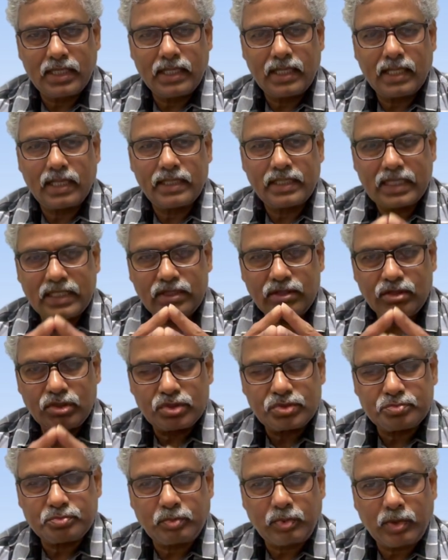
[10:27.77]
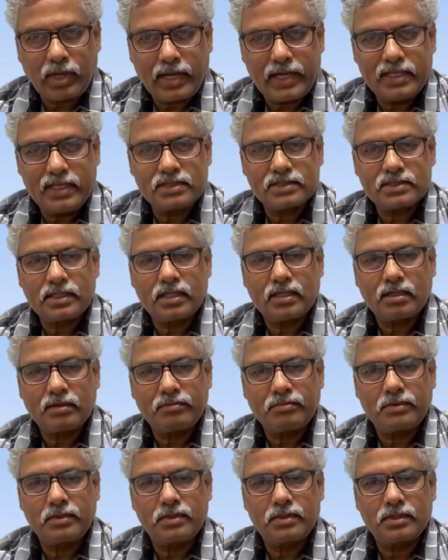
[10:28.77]
and then those points are
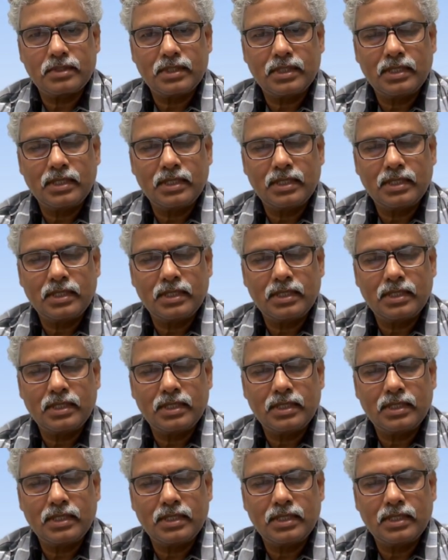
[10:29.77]
referred